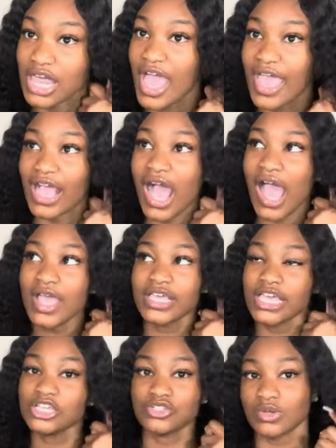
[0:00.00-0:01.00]
Like, I
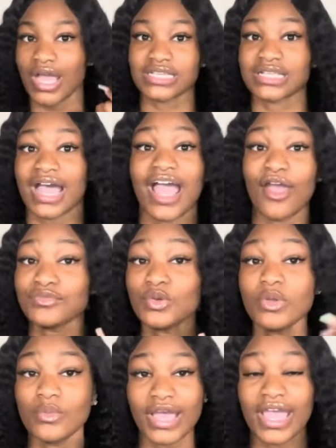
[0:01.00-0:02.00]
kid you guys not. After
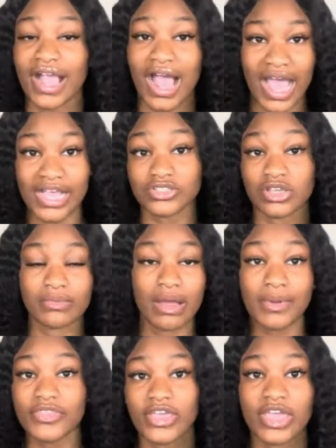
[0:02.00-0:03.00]
we went and got ice cream, my
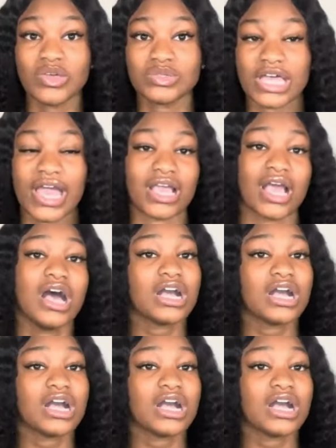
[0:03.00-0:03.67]
brother, he was like,